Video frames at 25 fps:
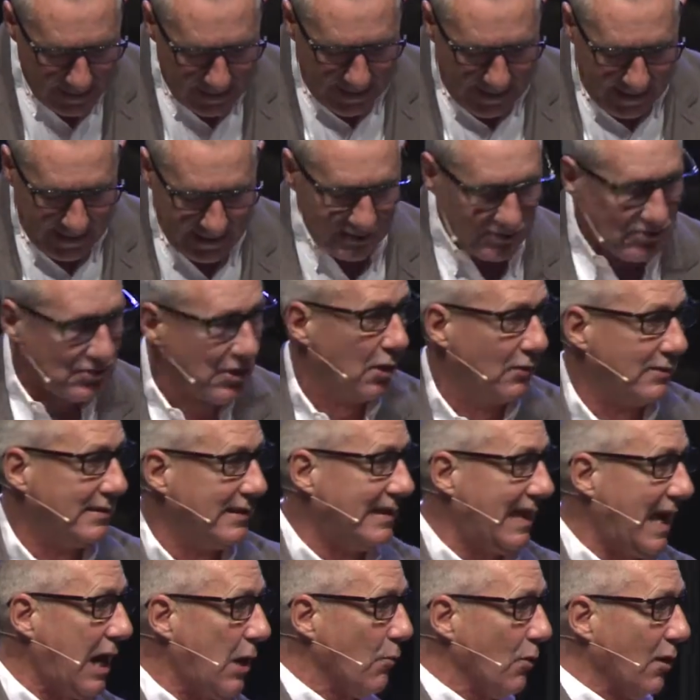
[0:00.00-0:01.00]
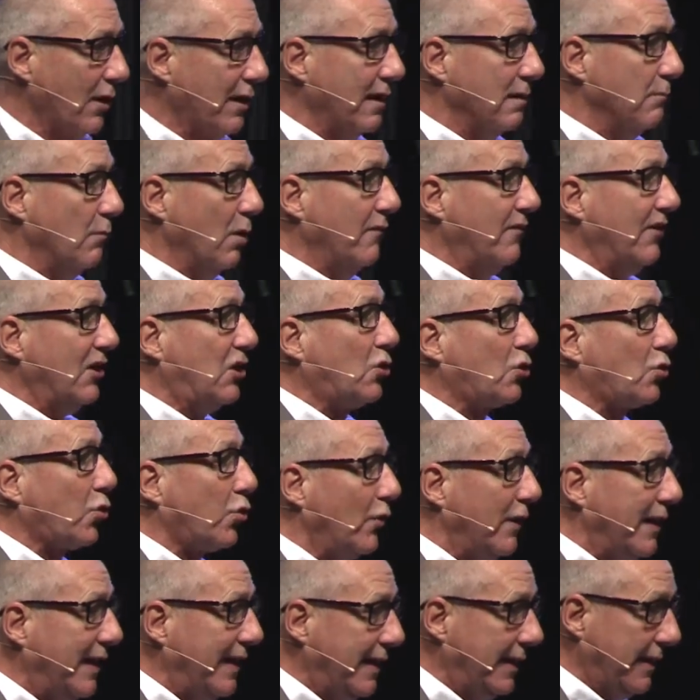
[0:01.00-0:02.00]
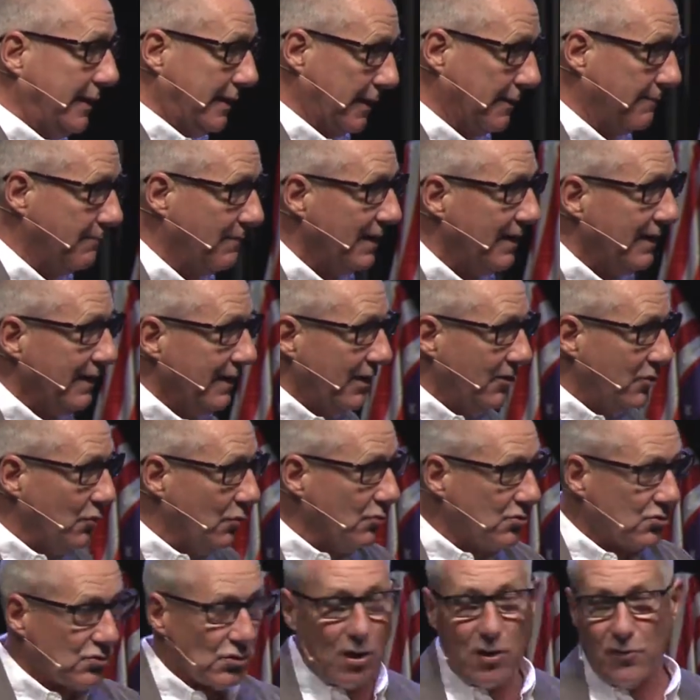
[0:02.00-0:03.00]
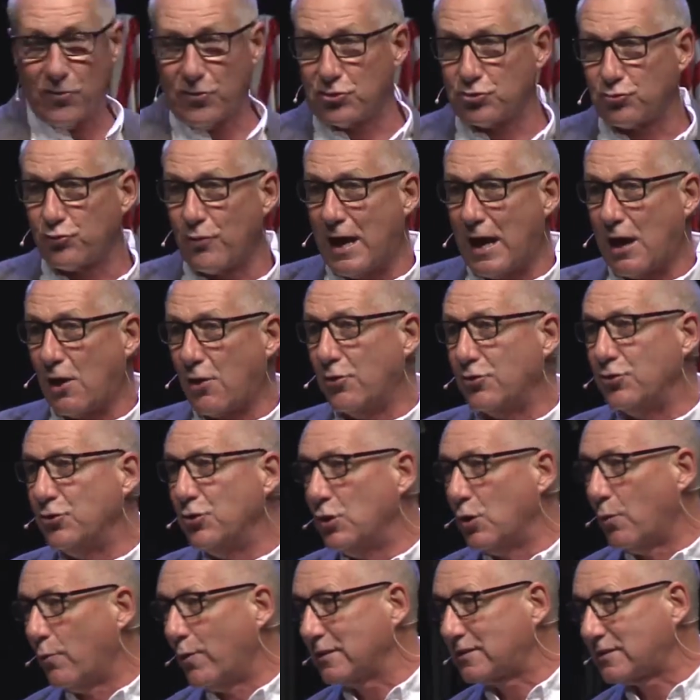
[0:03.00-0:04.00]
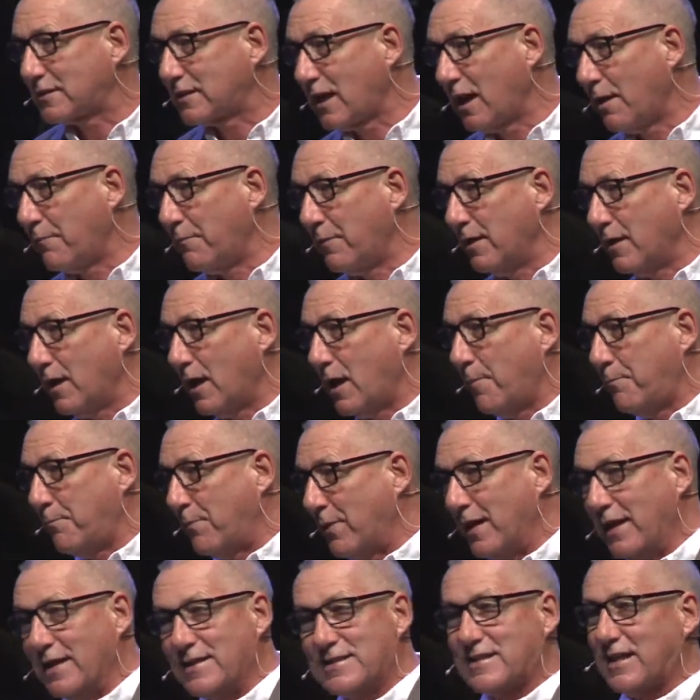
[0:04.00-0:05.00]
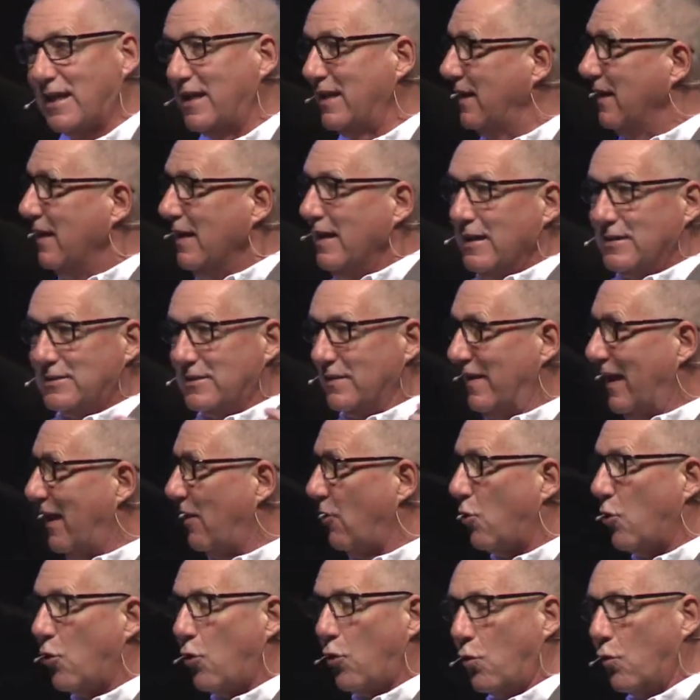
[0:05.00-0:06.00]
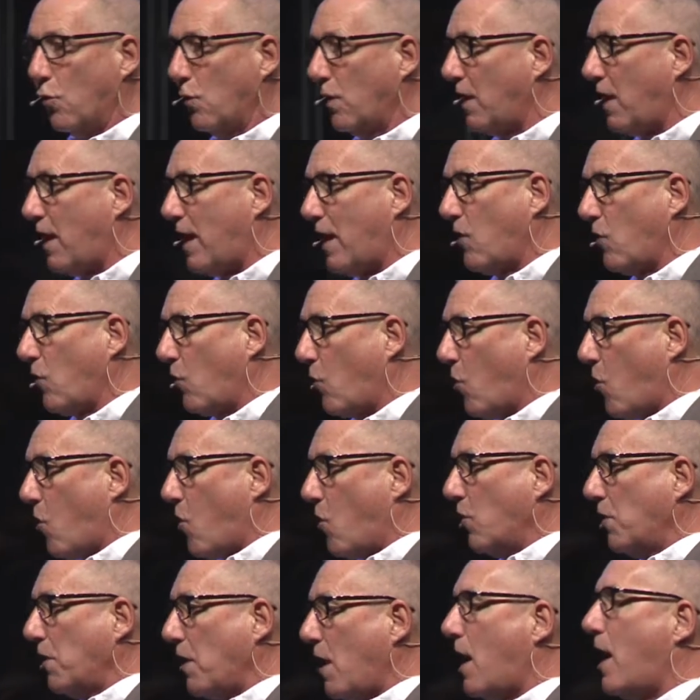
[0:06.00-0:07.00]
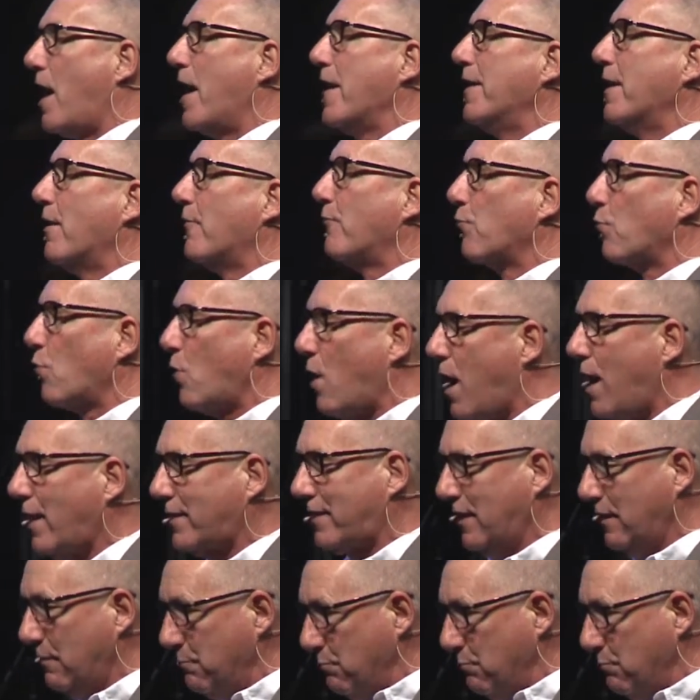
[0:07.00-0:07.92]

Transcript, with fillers: And so today we're looking at the movie Creed and you saw the trailer and you know what's coming up, and it's in, it's in that whole long, line of Rocky